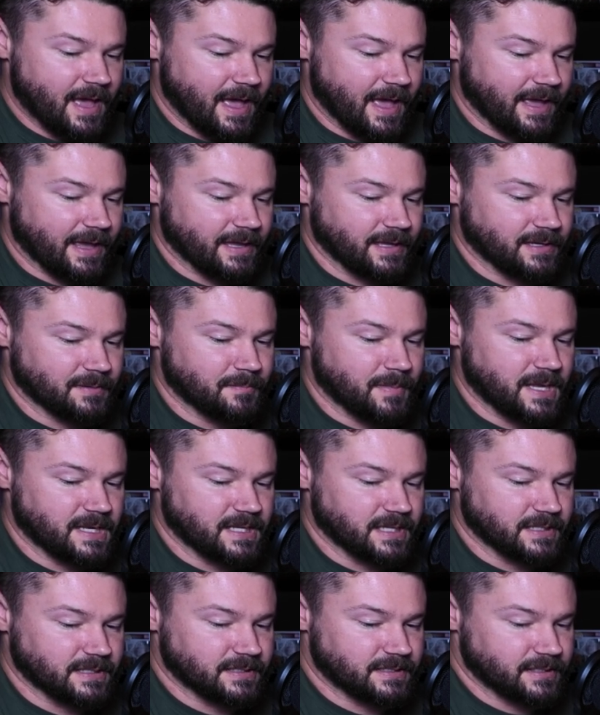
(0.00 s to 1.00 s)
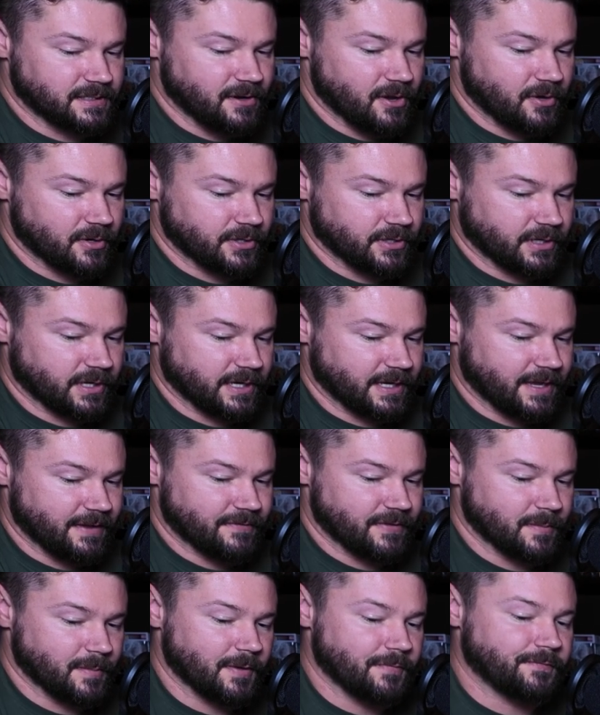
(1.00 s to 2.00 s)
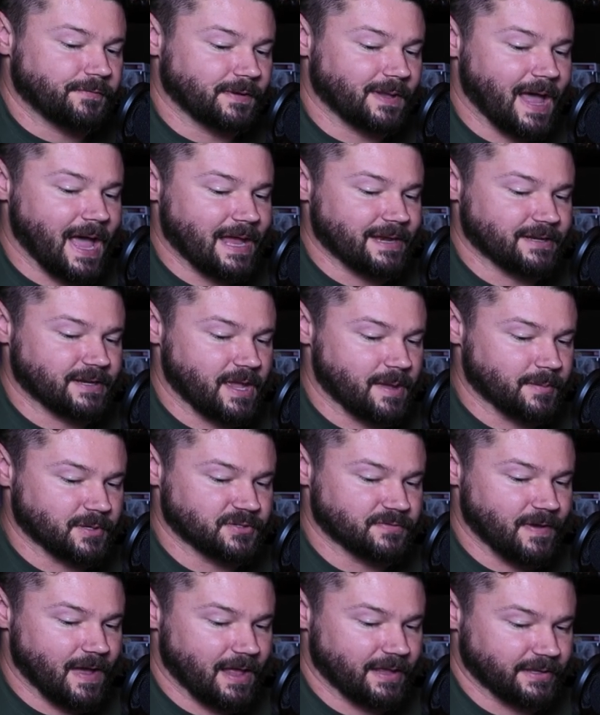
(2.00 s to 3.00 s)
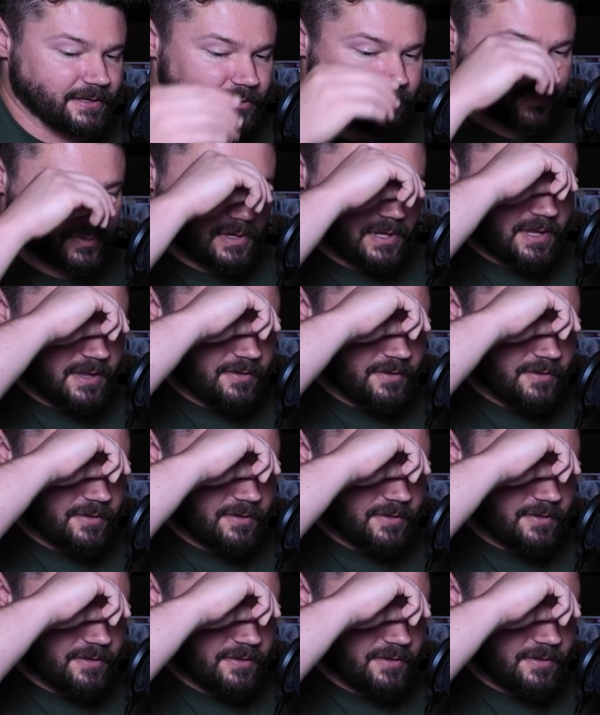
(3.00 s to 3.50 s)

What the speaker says: And minions, you're going to give them a flat damage value